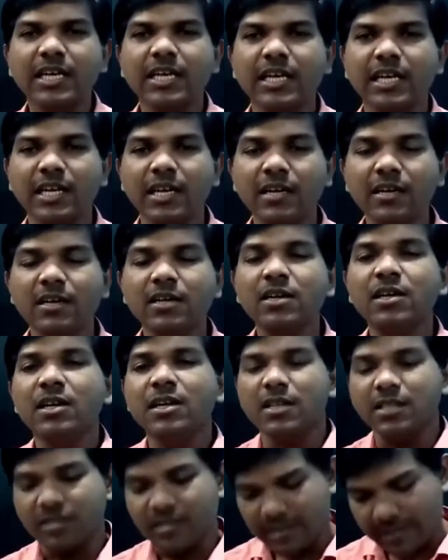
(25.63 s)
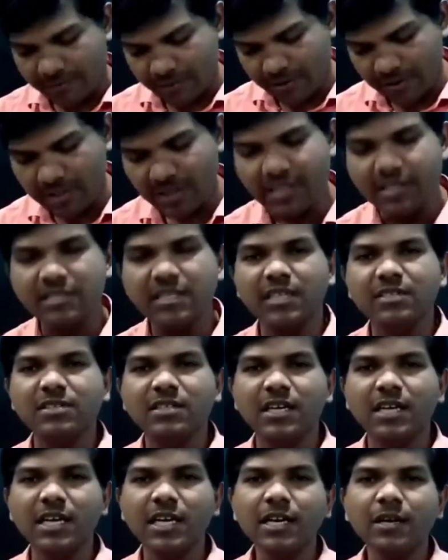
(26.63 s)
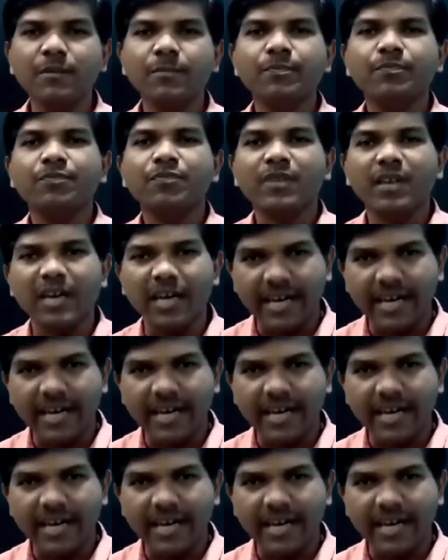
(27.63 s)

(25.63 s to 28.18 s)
in 17th century,